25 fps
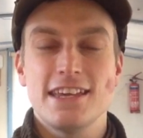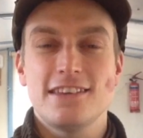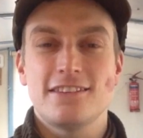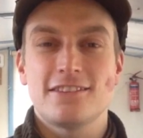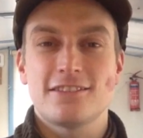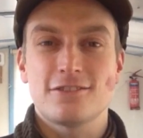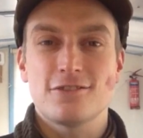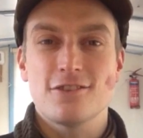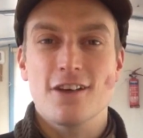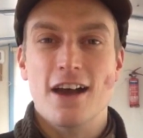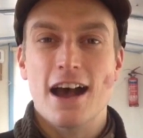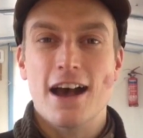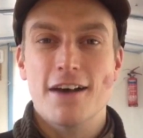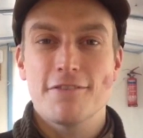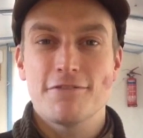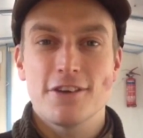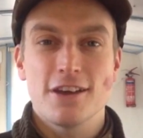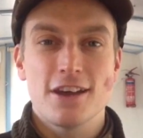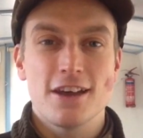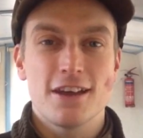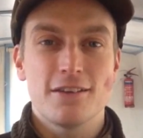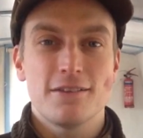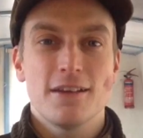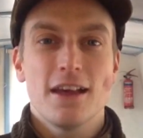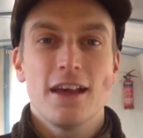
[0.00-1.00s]

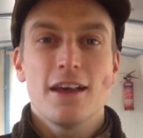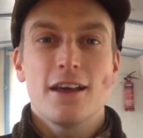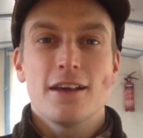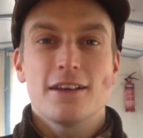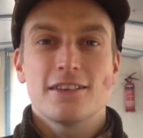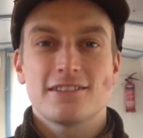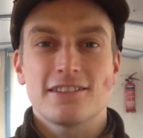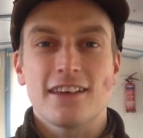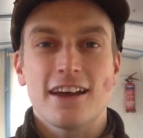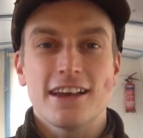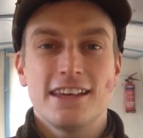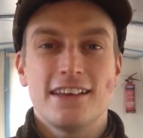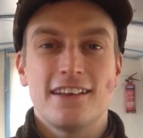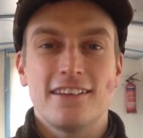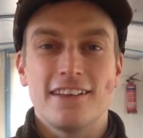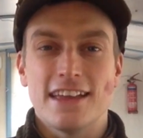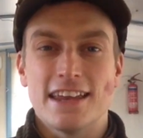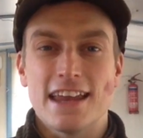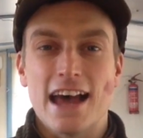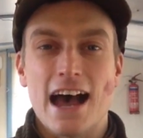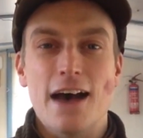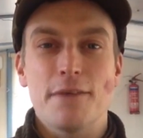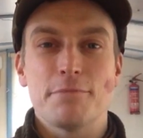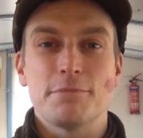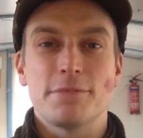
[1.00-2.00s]
Strava
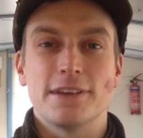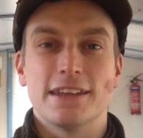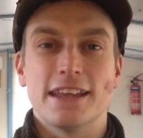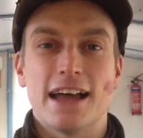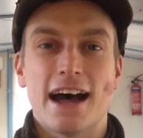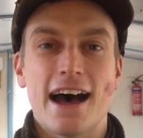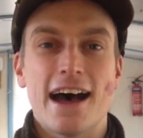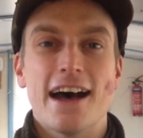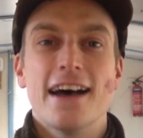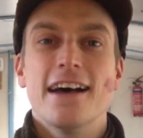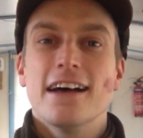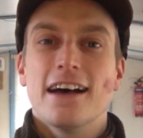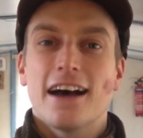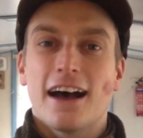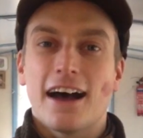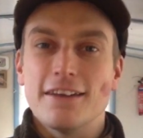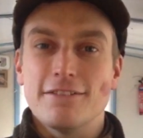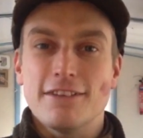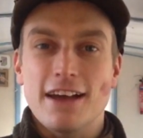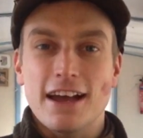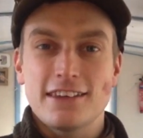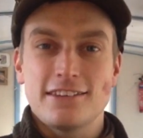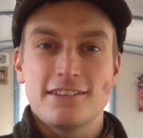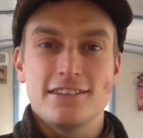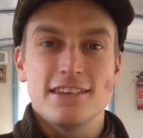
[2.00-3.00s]
cycling app and that,
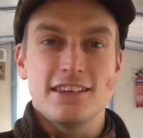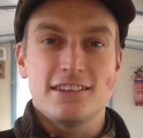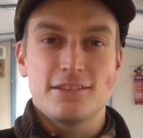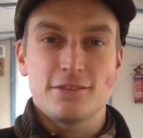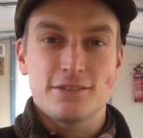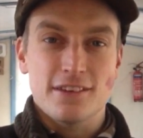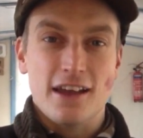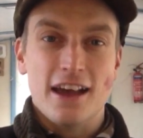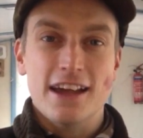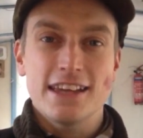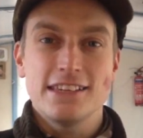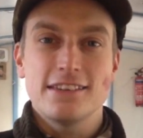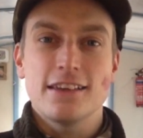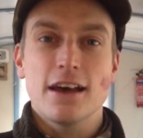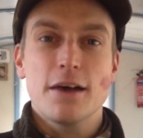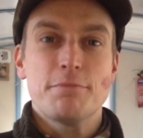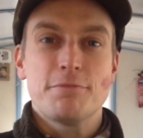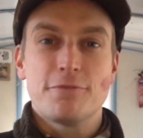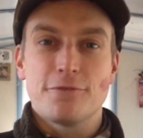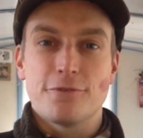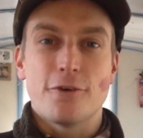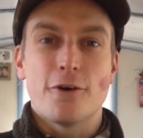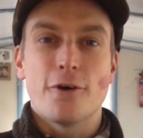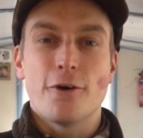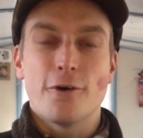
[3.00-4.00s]
I've actually signed
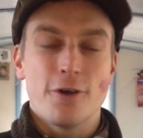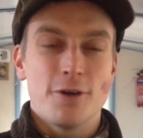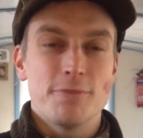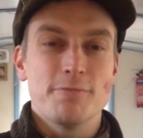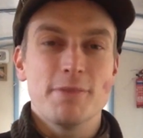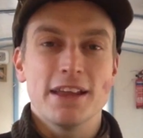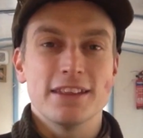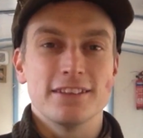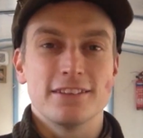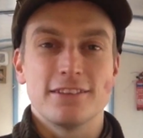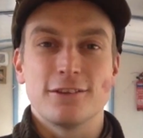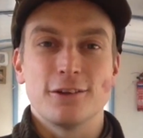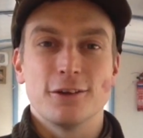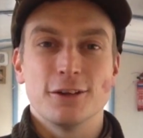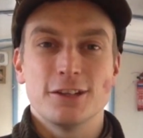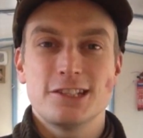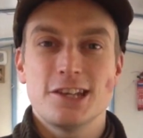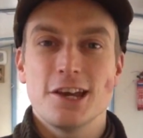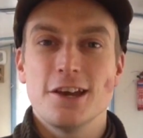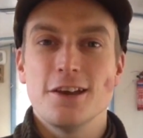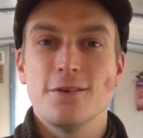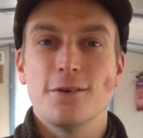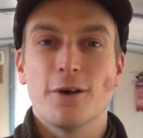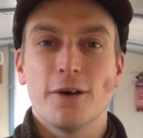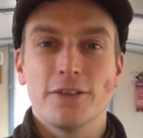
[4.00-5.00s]
up for a month or
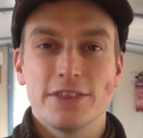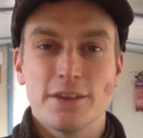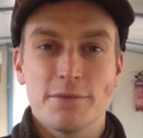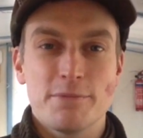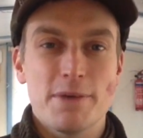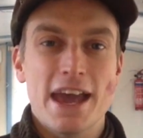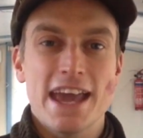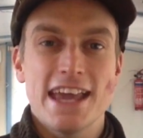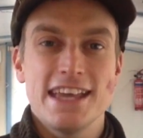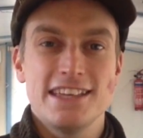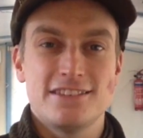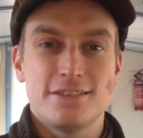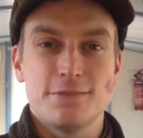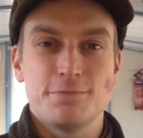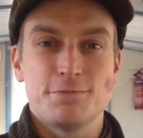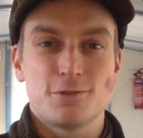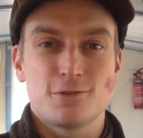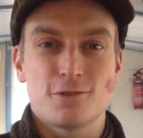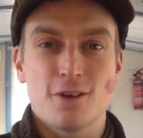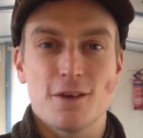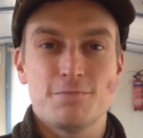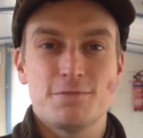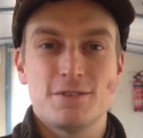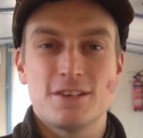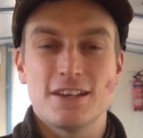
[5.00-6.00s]
two on the paid
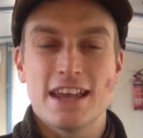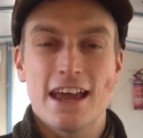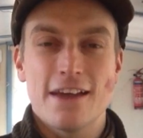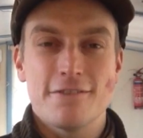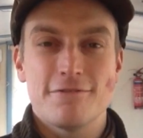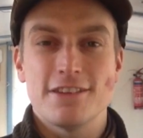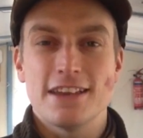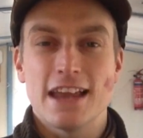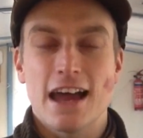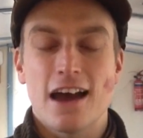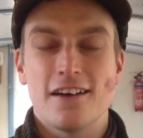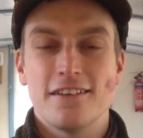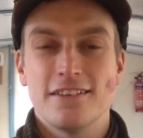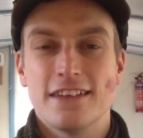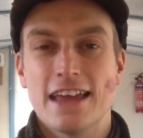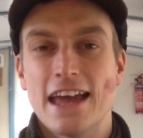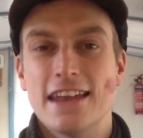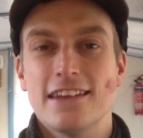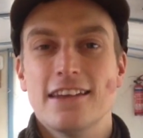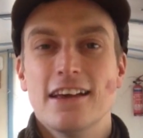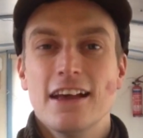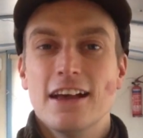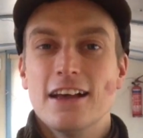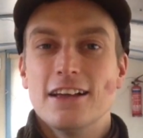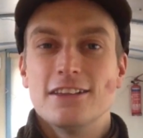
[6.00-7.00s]
subscription every now and
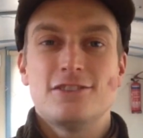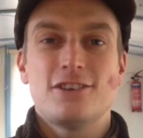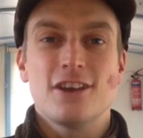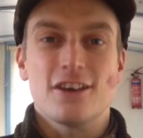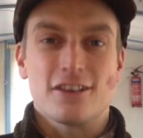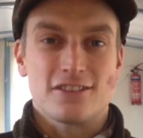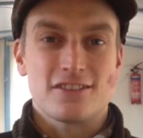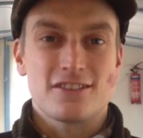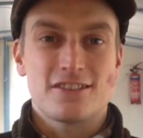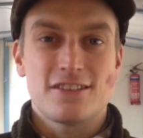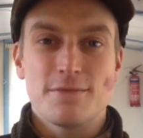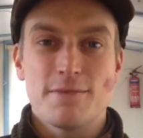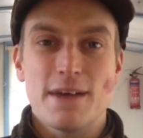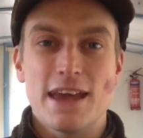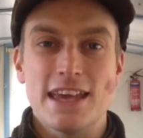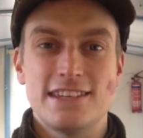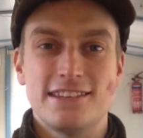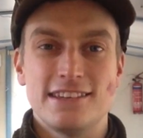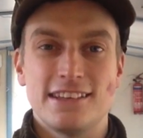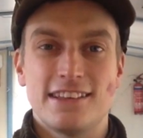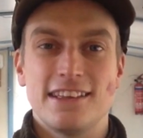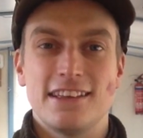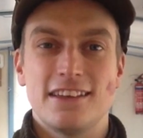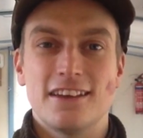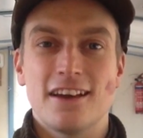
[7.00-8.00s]
then, just to
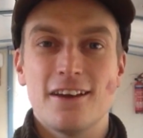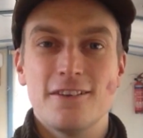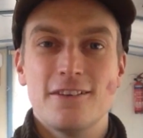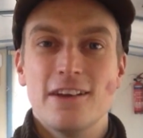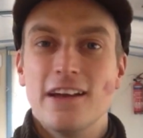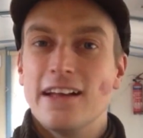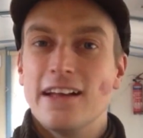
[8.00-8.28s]
basically go,